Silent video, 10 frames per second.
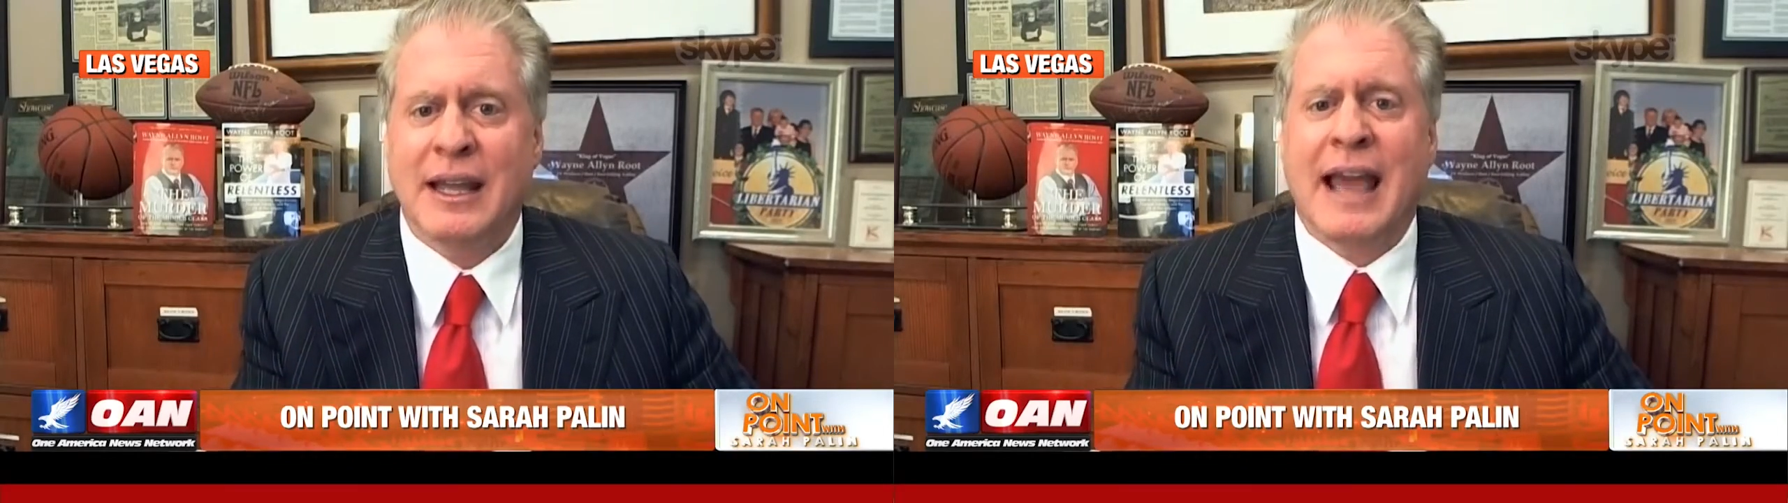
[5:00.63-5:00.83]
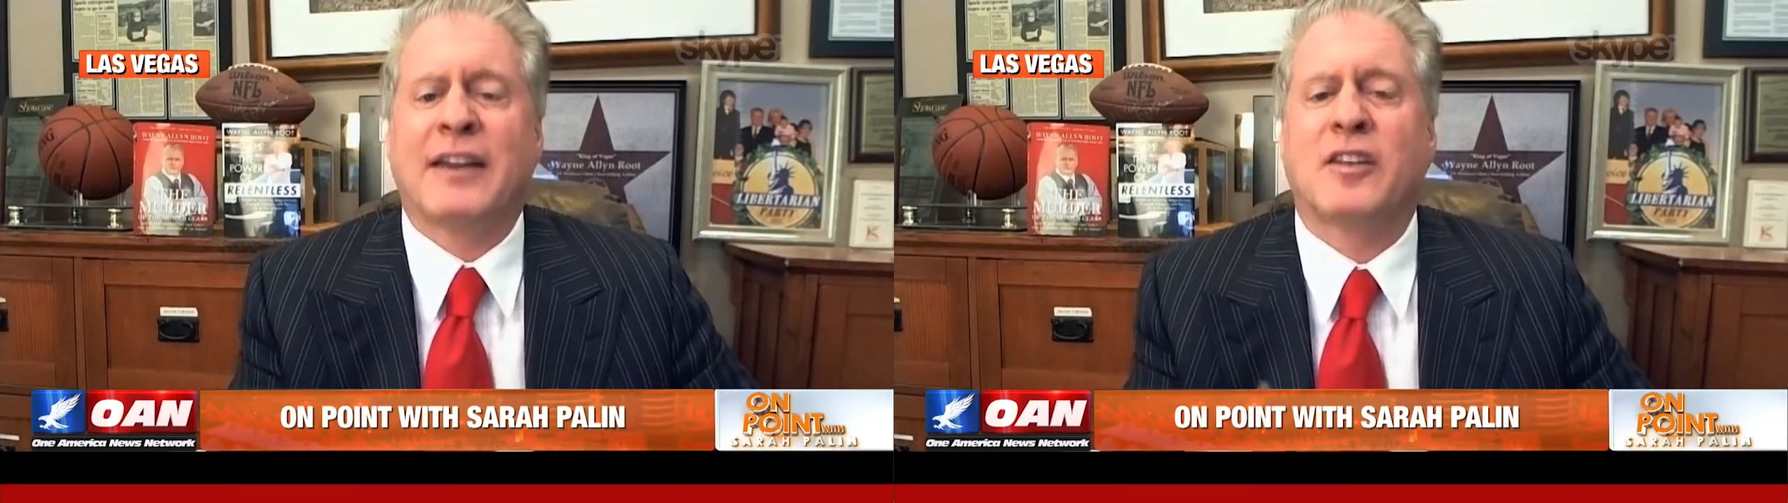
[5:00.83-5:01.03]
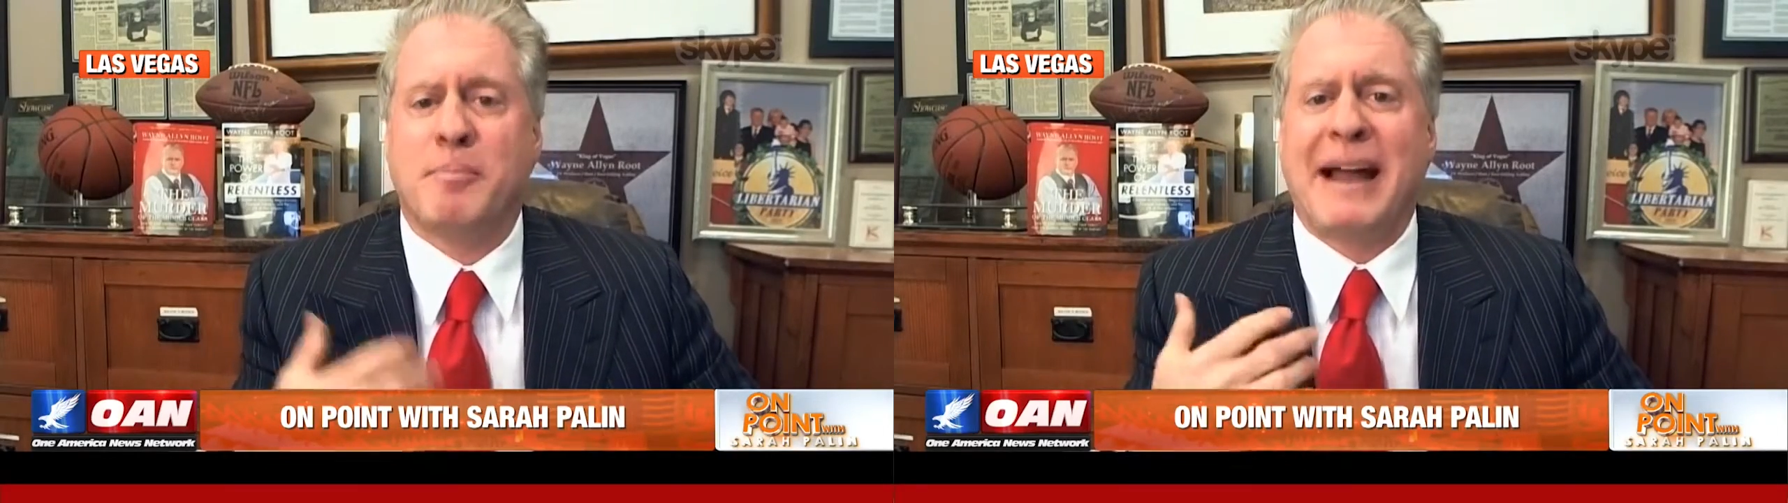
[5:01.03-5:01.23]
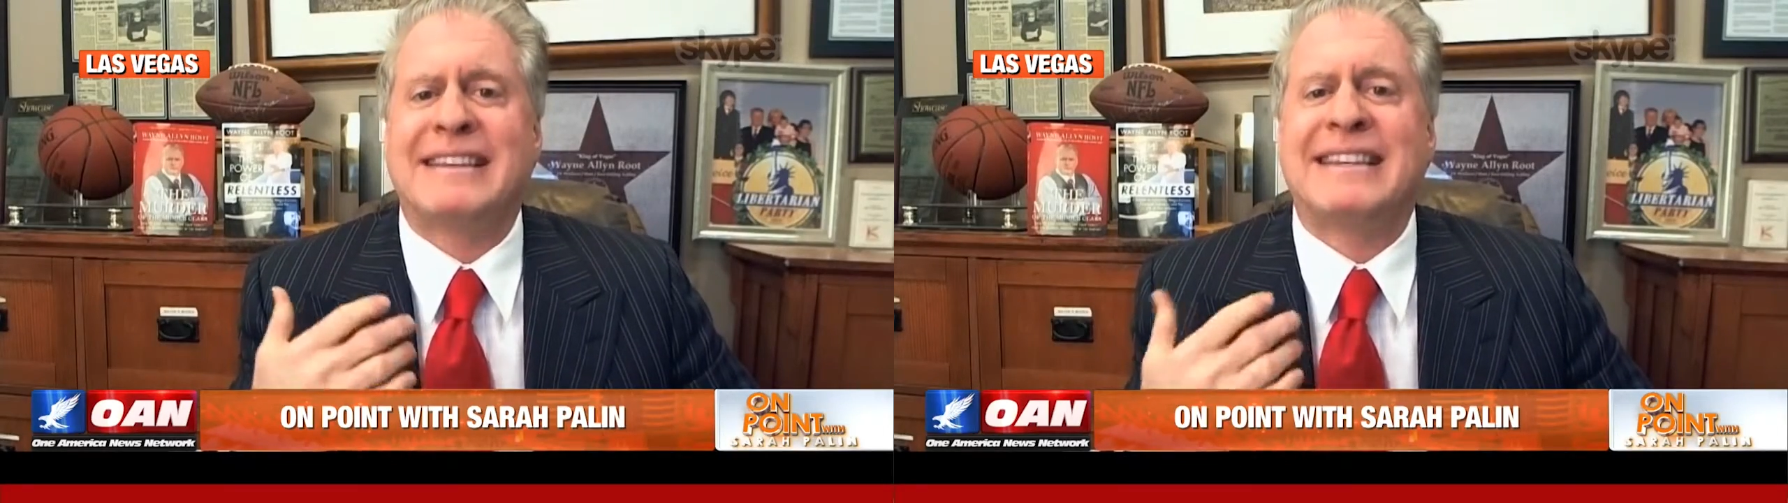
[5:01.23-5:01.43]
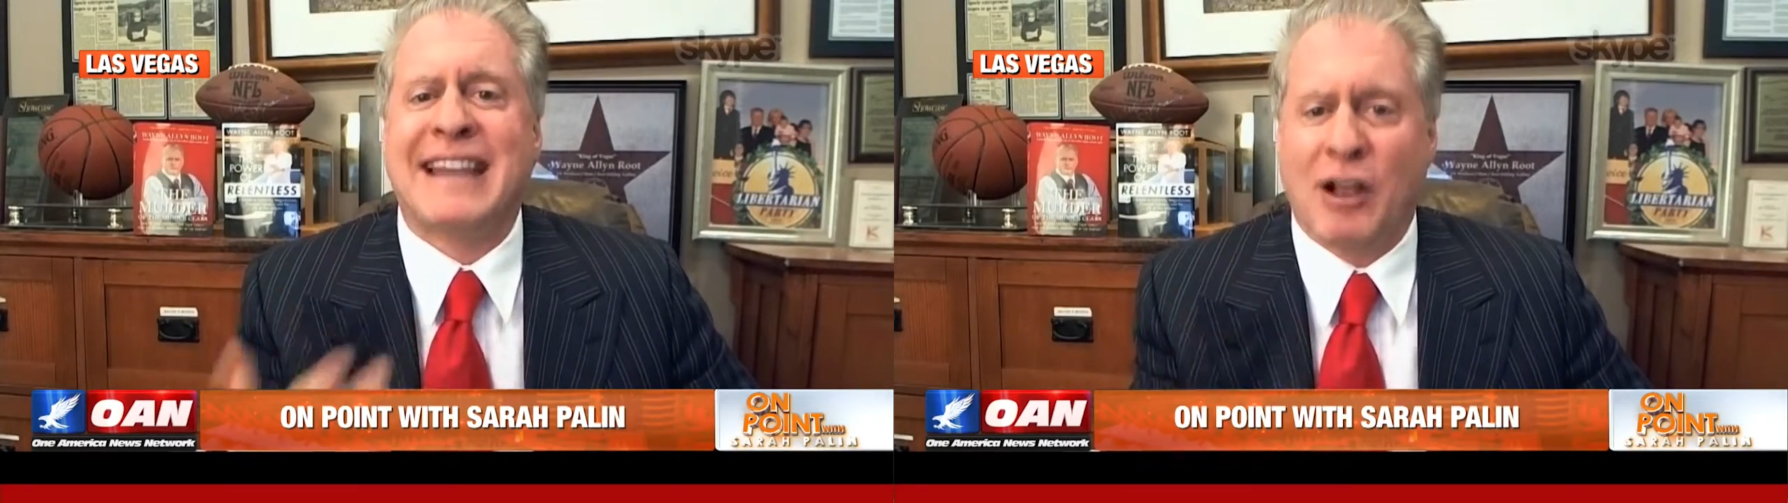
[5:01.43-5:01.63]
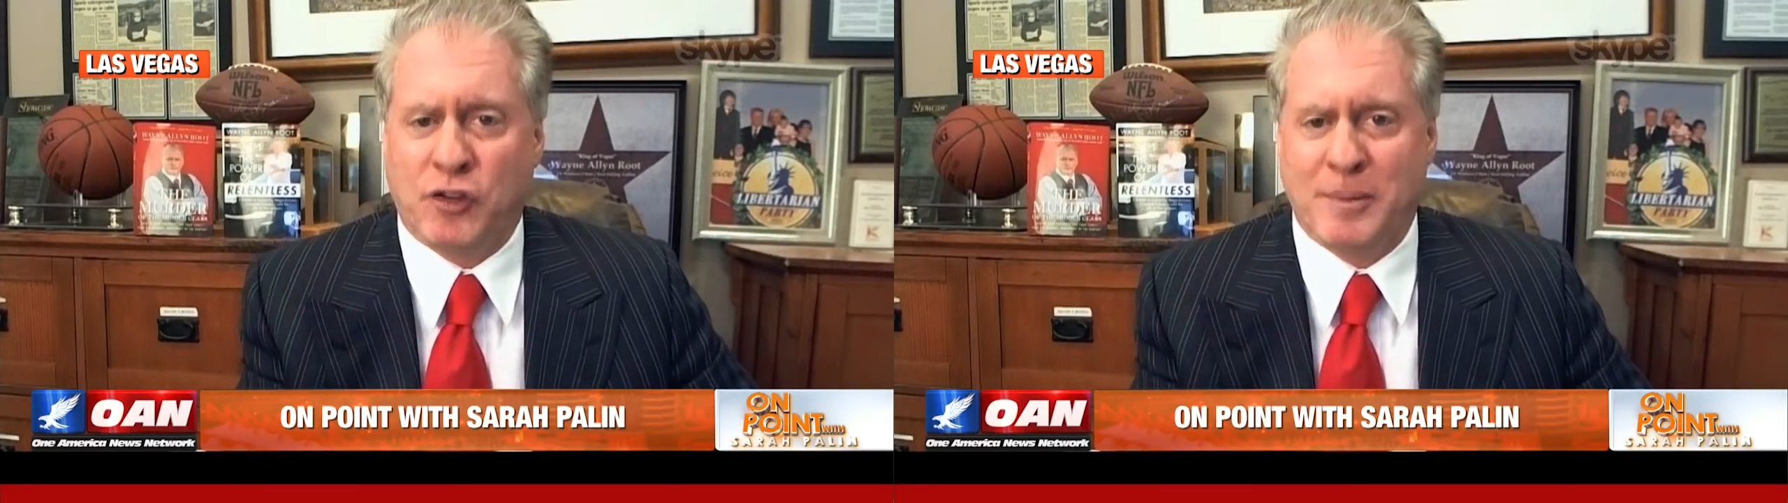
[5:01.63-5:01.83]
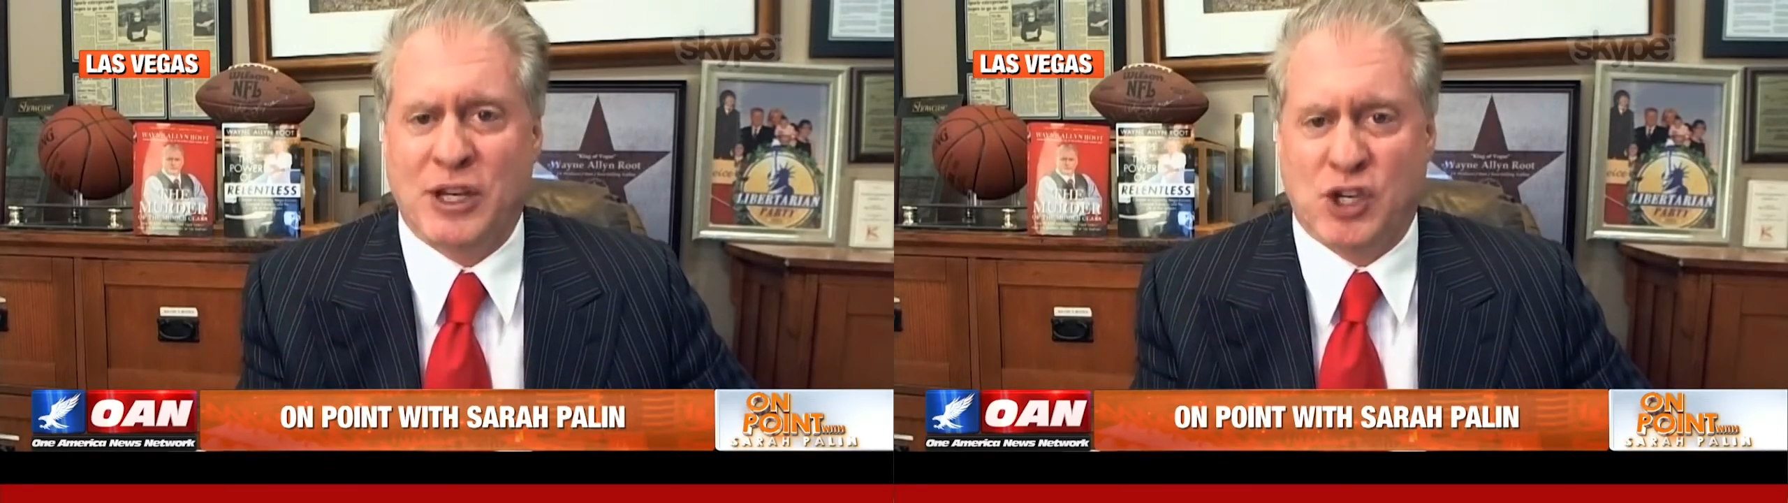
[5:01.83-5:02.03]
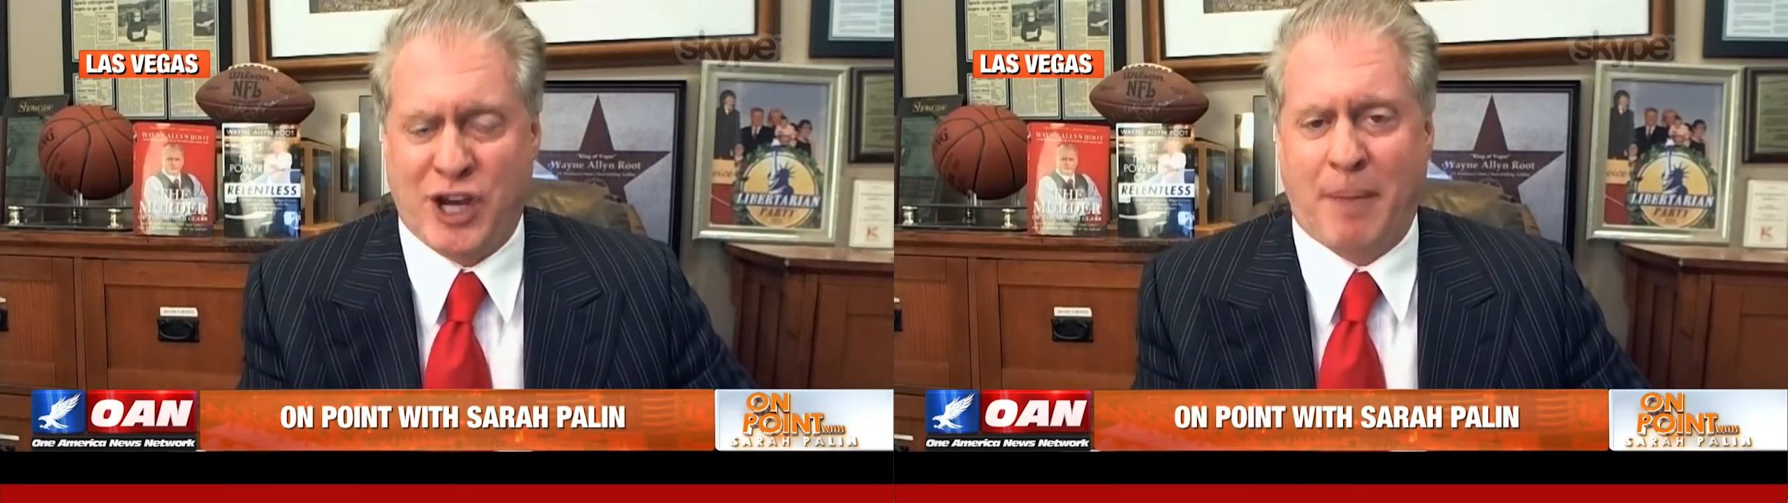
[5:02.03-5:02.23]
and it's about
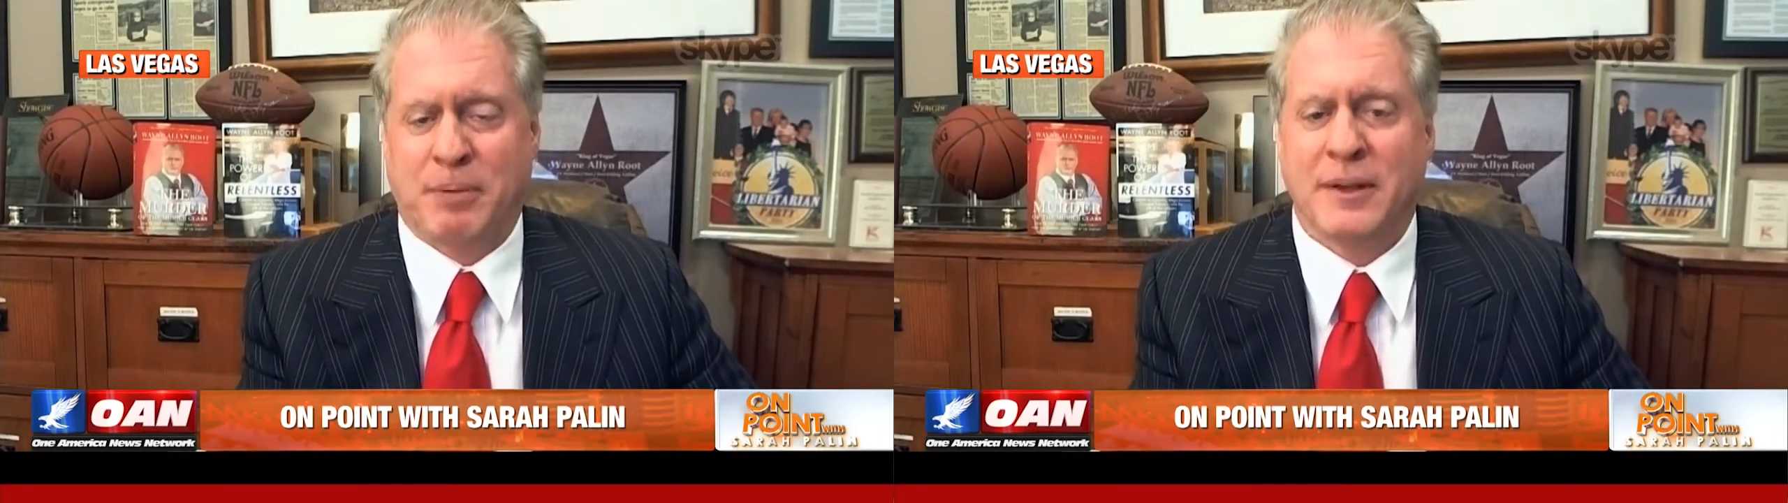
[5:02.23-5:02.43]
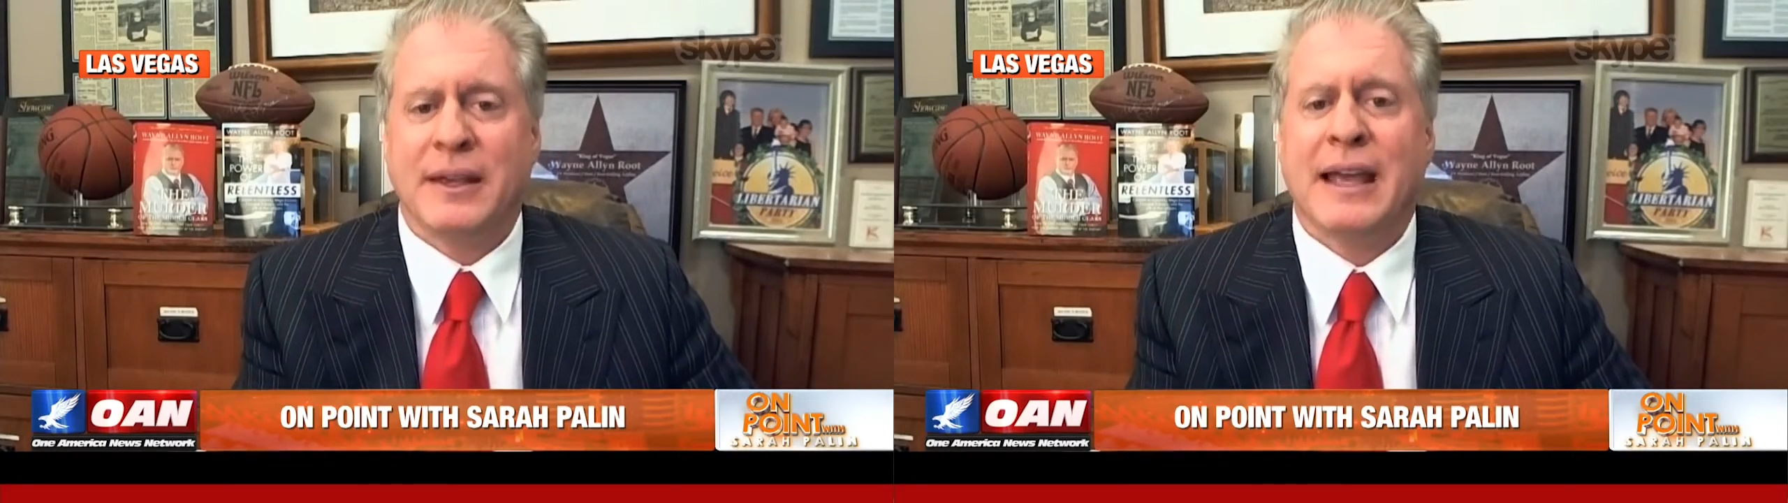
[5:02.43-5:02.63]
salesmanship.